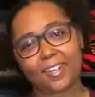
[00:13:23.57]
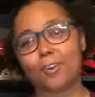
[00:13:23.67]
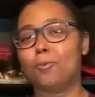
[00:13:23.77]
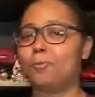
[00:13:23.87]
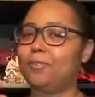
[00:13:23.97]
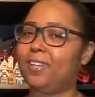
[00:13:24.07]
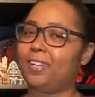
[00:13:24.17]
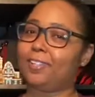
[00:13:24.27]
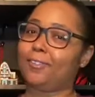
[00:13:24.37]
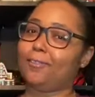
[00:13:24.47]
I hope you
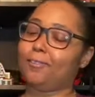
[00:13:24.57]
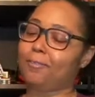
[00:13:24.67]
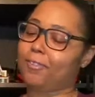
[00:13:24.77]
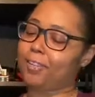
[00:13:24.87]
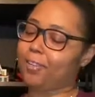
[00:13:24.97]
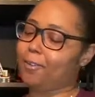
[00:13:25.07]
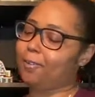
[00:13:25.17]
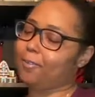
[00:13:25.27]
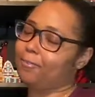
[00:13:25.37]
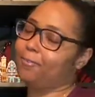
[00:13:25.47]
guys enjoyed the video. If you